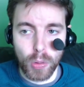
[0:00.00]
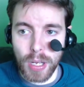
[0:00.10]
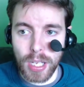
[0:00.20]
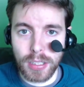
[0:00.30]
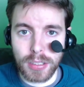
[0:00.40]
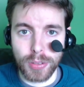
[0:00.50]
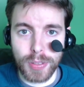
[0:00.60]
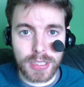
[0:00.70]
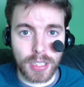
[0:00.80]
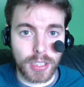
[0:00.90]
Well, the
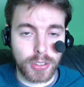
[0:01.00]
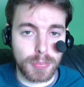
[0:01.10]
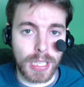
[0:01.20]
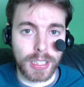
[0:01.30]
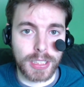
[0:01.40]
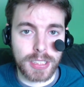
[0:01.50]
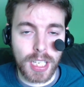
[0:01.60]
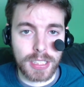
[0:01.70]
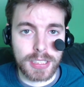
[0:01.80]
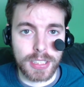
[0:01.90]
reason I'm not doing Metal Gear
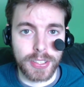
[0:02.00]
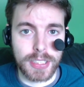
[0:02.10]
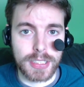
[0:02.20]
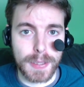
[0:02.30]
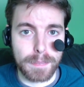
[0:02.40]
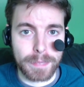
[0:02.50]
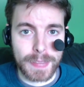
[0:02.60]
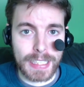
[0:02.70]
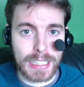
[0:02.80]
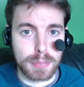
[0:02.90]
Solid series
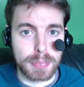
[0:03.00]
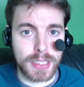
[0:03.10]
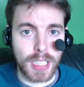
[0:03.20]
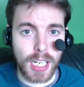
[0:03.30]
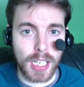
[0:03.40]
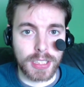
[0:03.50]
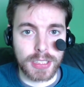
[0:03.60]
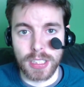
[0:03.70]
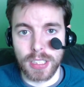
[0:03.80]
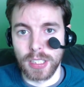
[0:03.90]
is
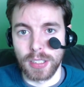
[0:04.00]
because,